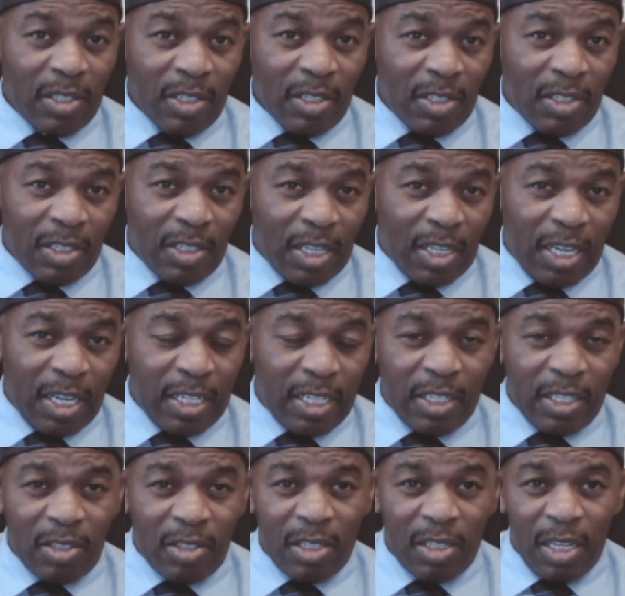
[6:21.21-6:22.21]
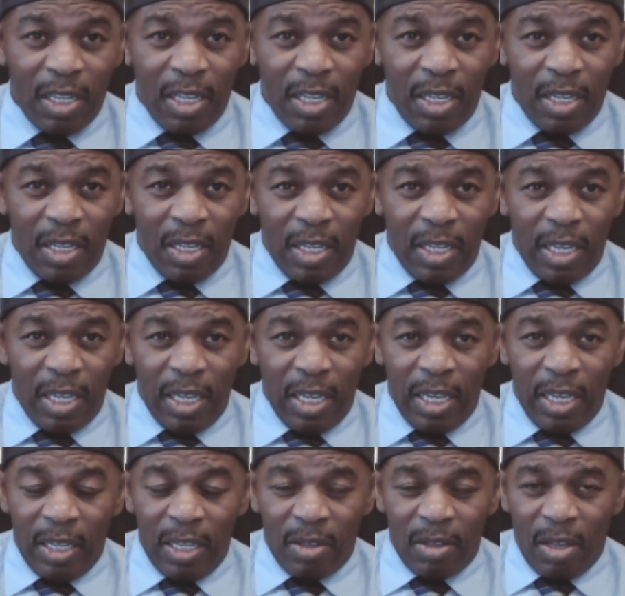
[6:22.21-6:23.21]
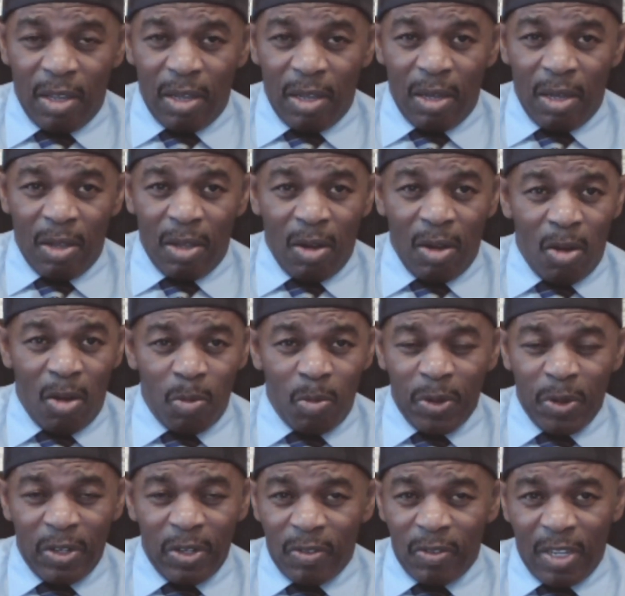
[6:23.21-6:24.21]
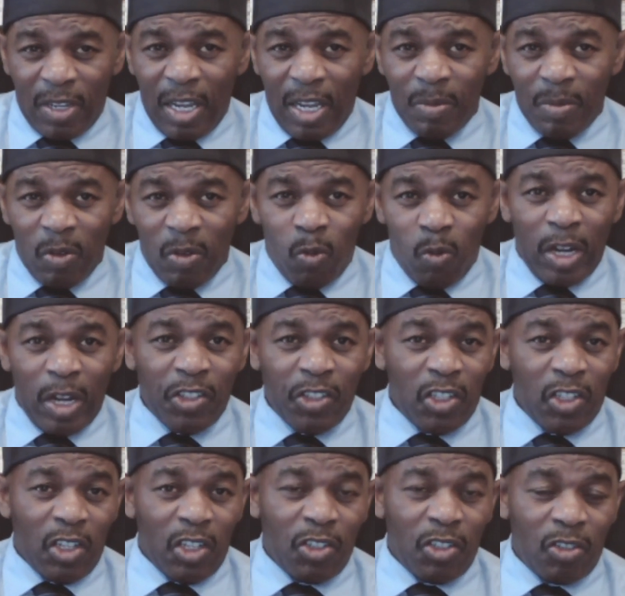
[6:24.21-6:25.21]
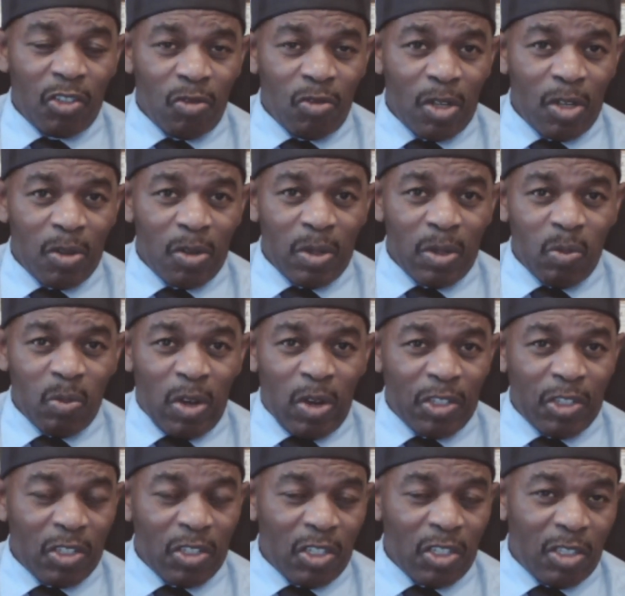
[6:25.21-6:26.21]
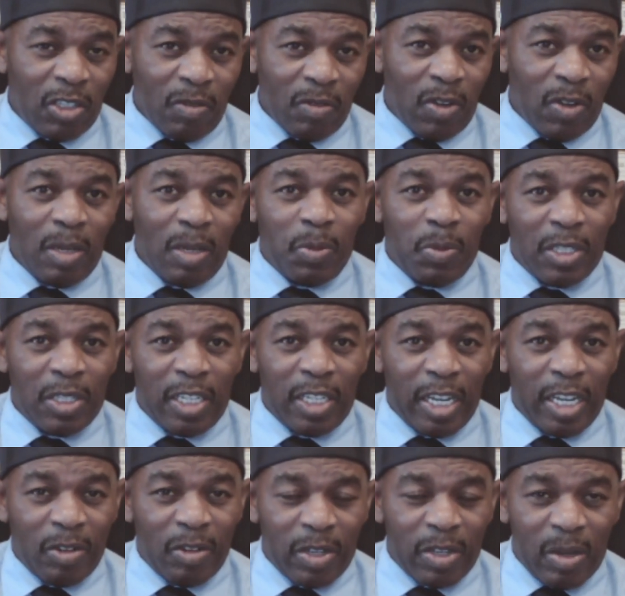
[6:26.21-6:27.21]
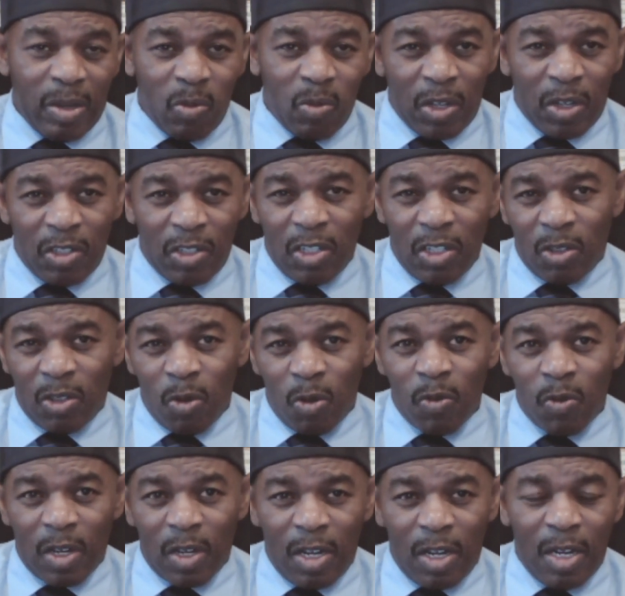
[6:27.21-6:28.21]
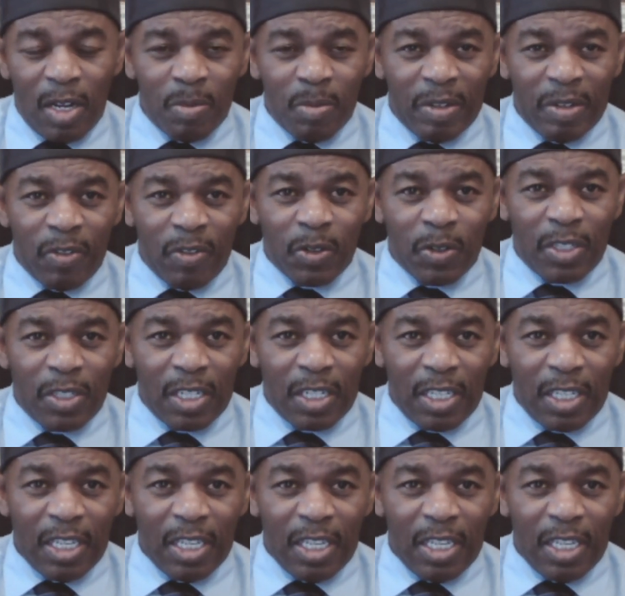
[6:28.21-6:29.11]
This society has had a long period of time of watching us struggle and watching us develop integrity and watching us overcome adversity.